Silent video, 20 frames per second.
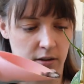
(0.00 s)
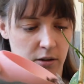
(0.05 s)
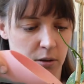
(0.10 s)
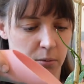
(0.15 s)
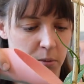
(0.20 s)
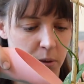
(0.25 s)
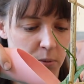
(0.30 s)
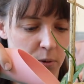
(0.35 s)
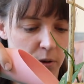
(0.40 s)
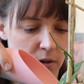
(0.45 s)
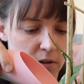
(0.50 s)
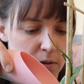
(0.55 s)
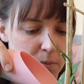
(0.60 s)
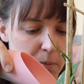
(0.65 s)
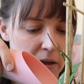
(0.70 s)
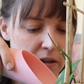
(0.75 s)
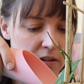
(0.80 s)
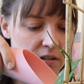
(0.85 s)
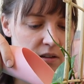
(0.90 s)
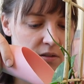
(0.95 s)
a little bit more
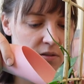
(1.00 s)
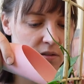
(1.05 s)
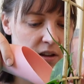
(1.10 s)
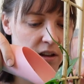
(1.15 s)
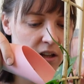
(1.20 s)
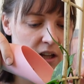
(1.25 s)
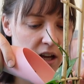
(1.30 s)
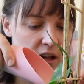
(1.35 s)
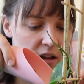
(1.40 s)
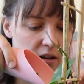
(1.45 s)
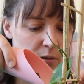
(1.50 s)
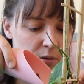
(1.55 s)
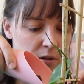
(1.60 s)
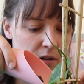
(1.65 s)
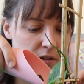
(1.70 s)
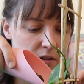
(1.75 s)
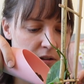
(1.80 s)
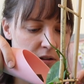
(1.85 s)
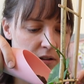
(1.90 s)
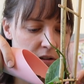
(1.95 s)
expensive than the other
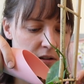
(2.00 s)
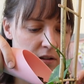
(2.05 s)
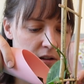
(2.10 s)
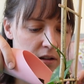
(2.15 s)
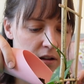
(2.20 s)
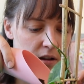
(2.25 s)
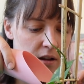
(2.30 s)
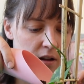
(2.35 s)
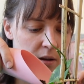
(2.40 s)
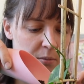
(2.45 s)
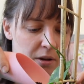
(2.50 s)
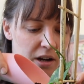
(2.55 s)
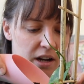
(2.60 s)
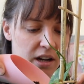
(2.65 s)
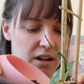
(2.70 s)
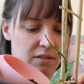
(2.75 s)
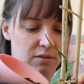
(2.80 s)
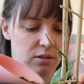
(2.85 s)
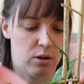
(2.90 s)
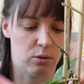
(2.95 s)
ones, but I
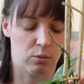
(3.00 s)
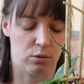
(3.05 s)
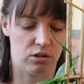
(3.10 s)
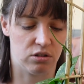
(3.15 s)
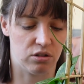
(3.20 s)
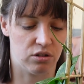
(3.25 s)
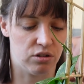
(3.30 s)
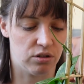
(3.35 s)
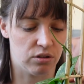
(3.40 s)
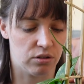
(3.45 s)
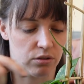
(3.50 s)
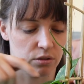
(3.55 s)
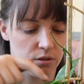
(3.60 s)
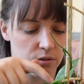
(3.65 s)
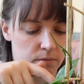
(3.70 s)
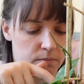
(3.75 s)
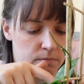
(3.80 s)
never know what to do.